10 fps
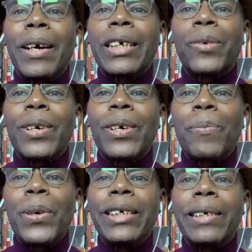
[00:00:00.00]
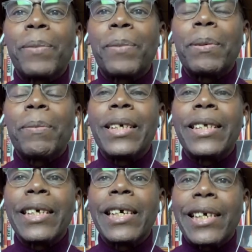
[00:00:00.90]
at one point
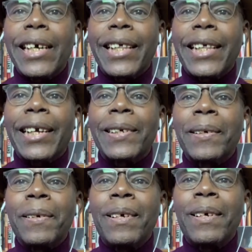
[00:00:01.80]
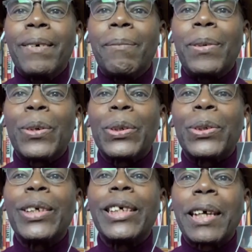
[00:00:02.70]
probably think like that,
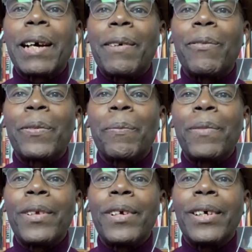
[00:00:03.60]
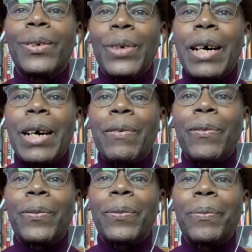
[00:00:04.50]
because you deserve to have
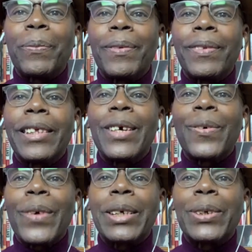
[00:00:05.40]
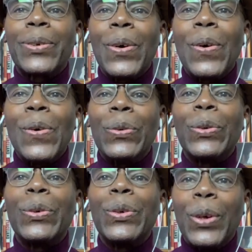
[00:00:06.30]
the right to
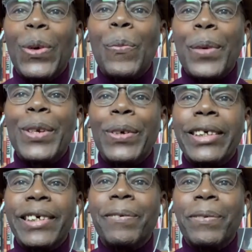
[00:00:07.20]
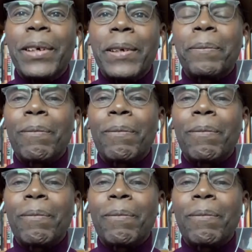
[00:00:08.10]
own your opinion, Jennifer.